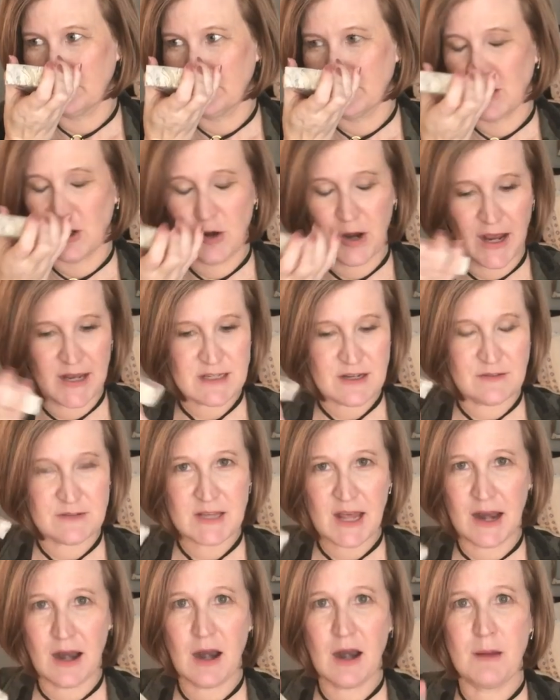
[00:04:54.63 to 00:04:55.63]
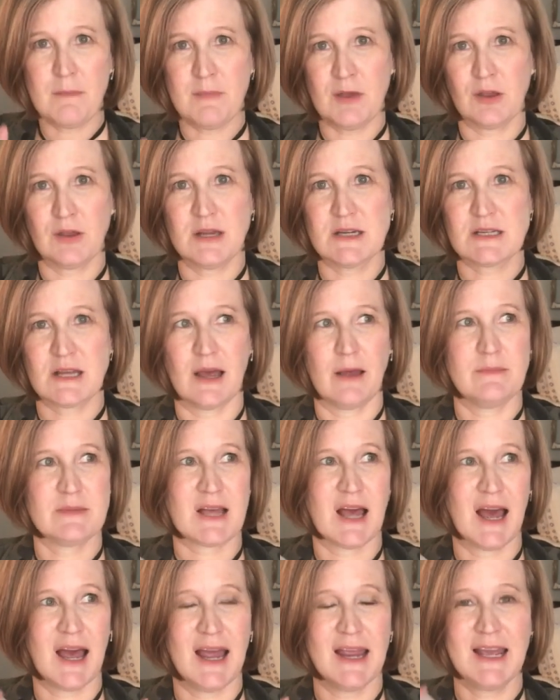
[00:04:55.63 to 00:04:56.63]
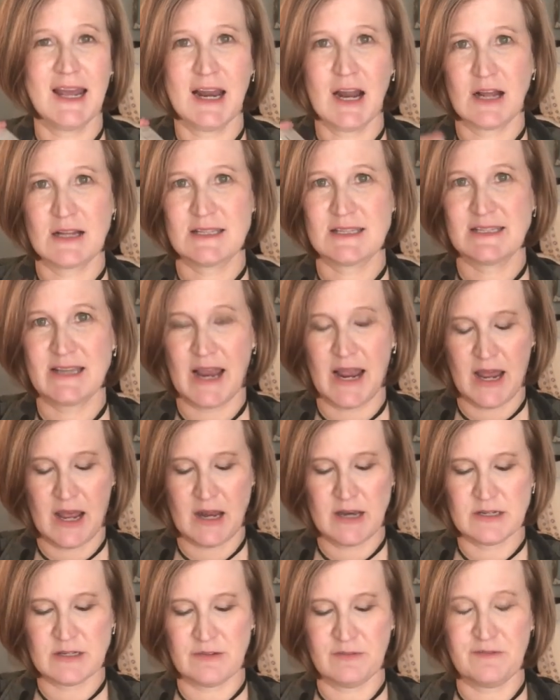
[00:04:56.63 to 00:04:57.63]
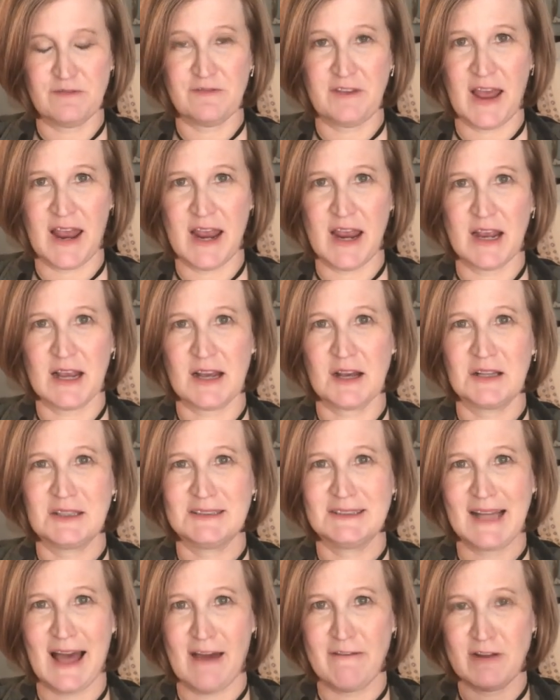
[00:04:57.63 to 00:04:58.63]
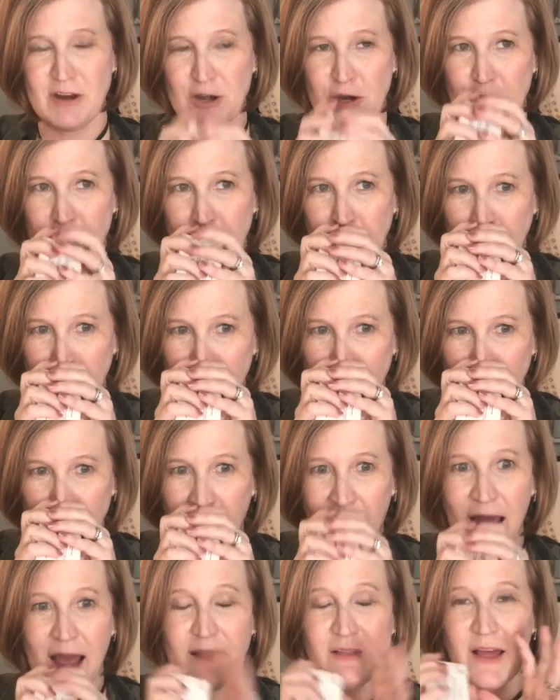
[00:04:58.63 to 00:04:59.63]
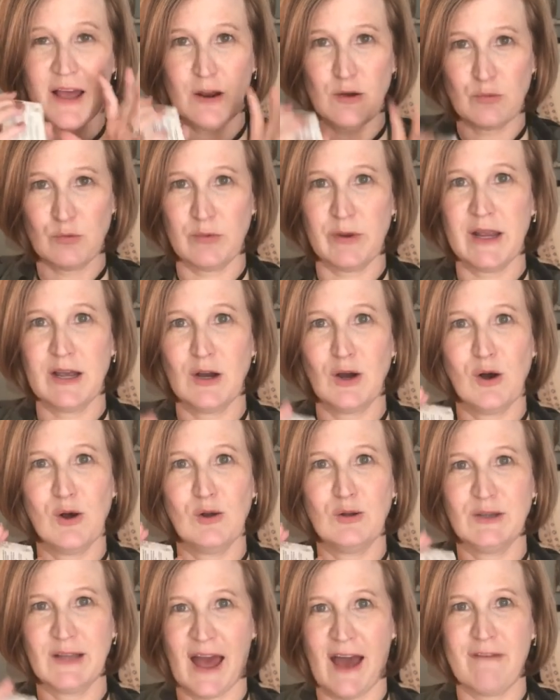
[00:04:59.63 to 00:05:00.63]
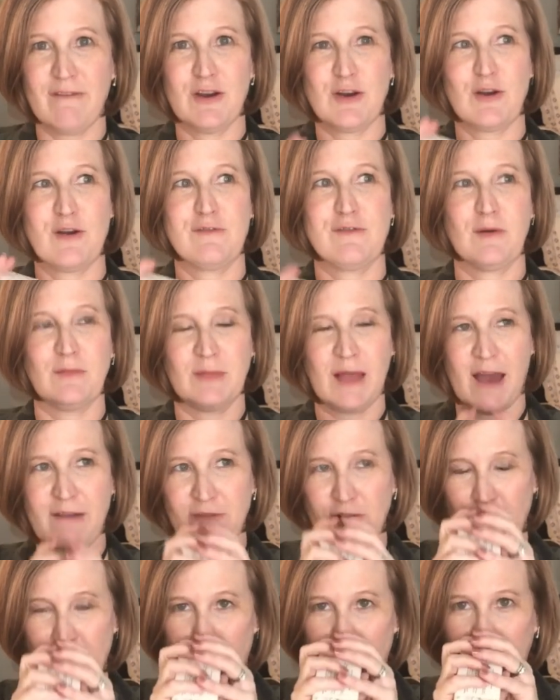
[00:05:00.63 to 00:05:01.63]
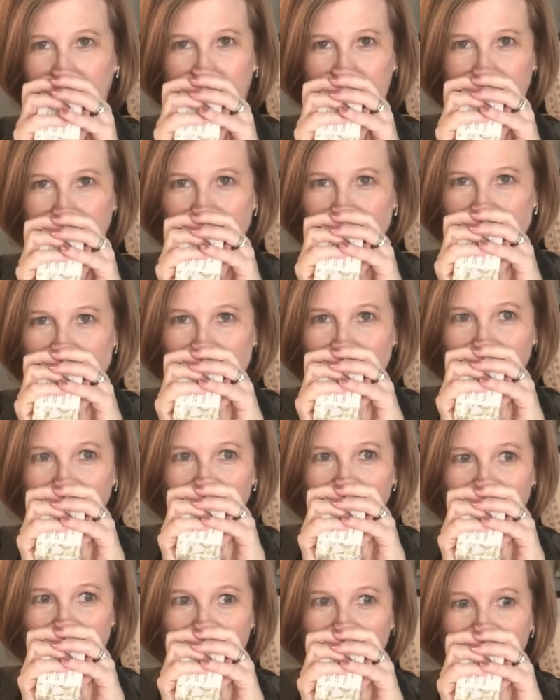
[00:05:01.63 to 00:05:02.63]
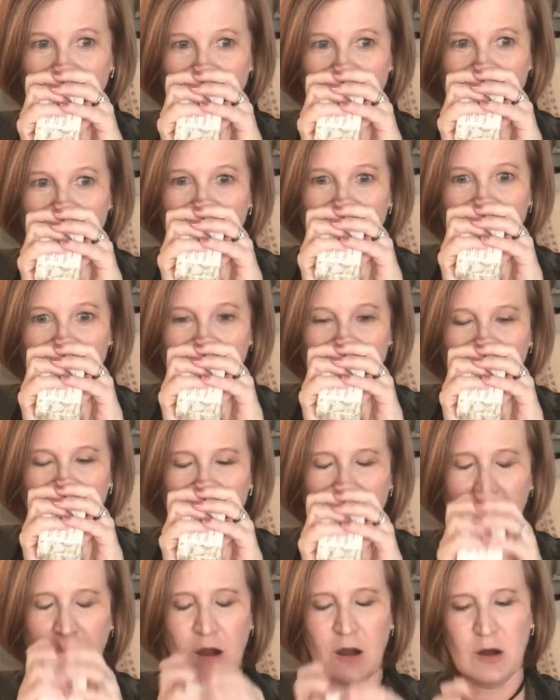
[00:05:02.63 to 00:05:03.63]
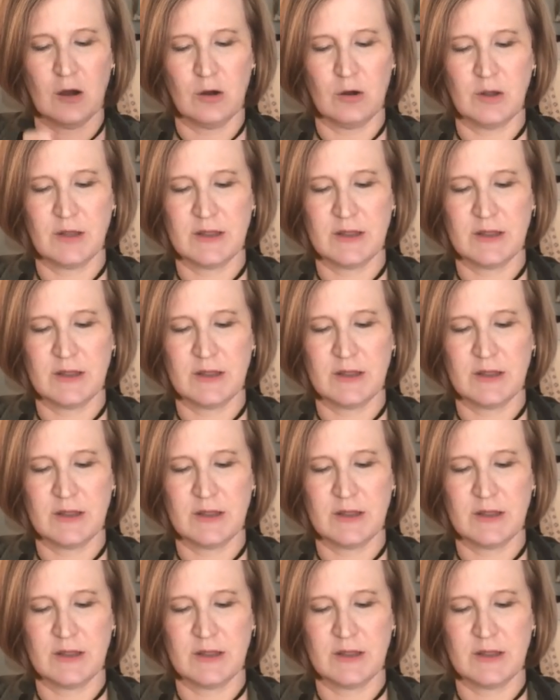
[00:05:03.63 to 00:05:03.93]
You guys, I've said it a million times. I cannot stand fake lavender. I like real lavender from lavender plants. Oh,